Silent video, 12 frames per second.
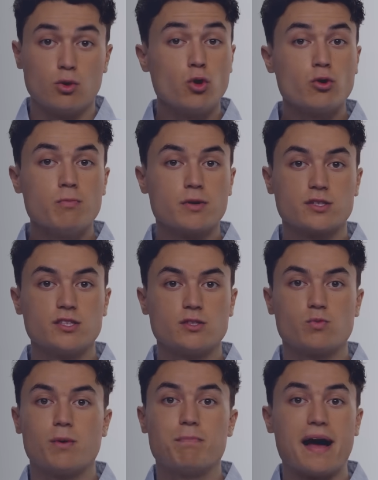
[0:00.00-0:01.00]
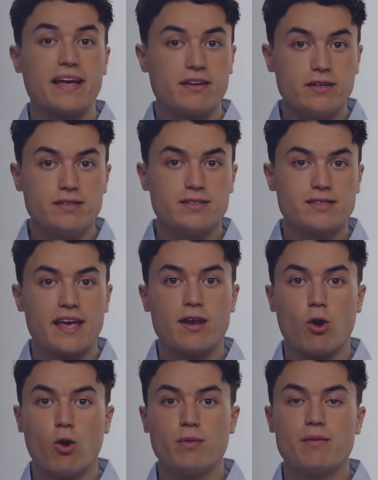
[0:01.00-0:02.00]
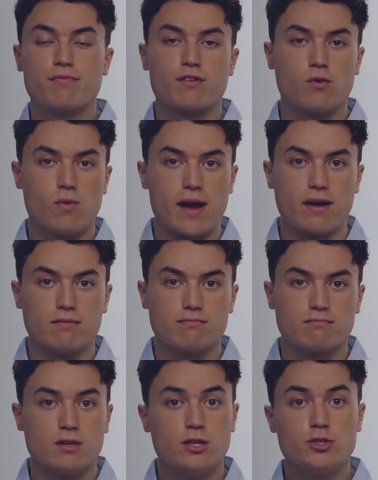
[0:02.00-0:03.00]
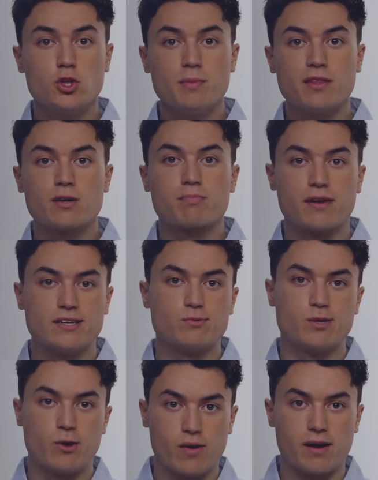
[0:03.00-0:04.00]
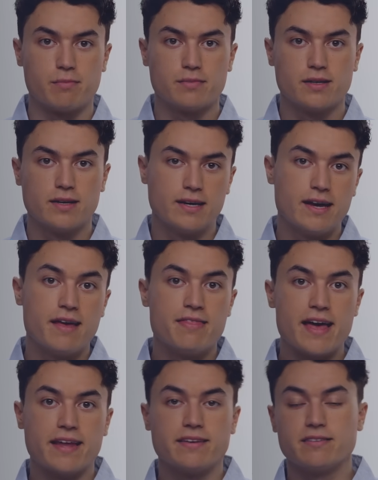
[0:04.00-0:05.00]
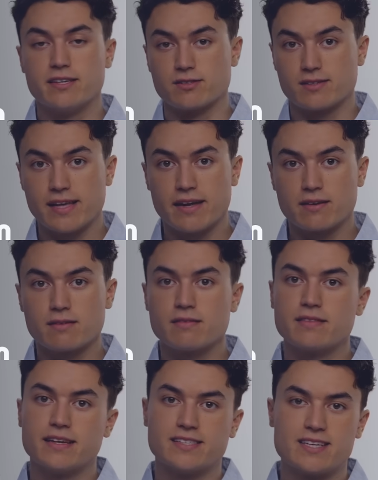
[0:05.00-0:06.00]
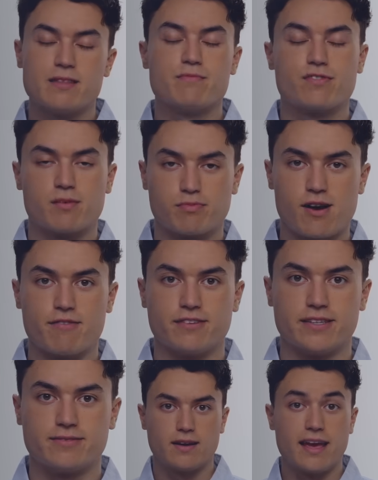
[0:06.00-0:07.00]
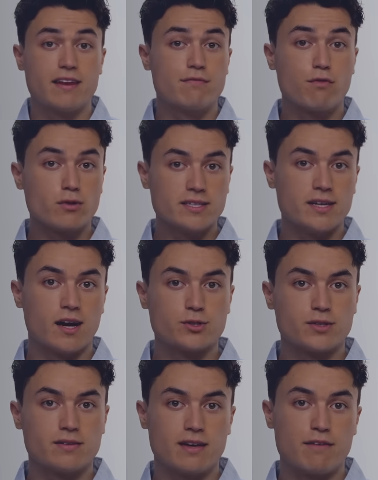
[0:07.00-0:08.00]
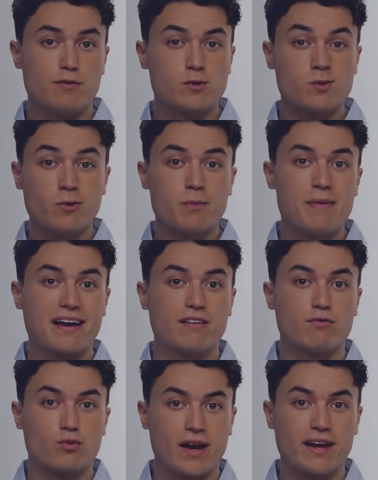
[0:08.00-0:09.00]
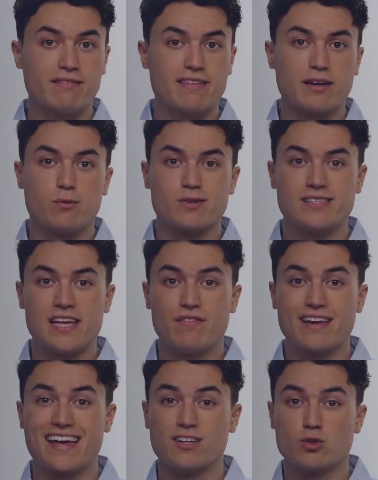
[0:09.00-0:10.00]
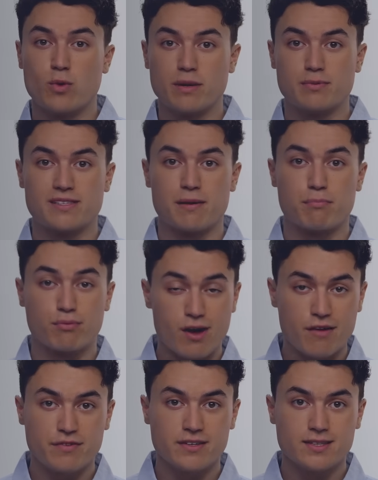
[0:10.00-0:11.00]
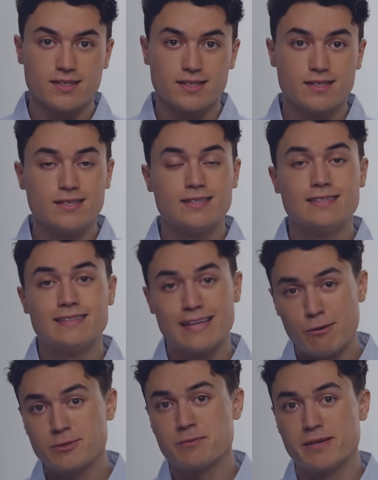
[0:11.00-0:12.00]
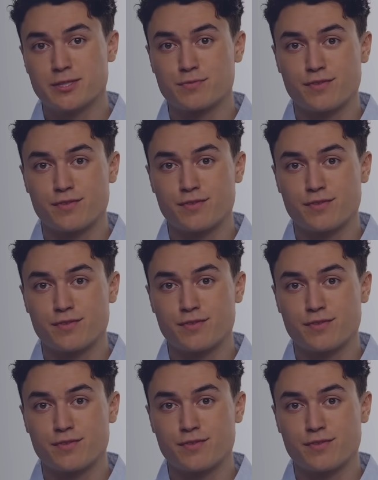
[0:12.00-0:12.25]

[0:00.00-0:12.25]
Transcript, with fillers: Local merchants would buy goods and hold them for a while, assuming their price would go up. Then, years later, they'd sell them for a profit. And in fourteen hundred, if you sold a bag of grain that you were saving at a twenty percent profit, that was a major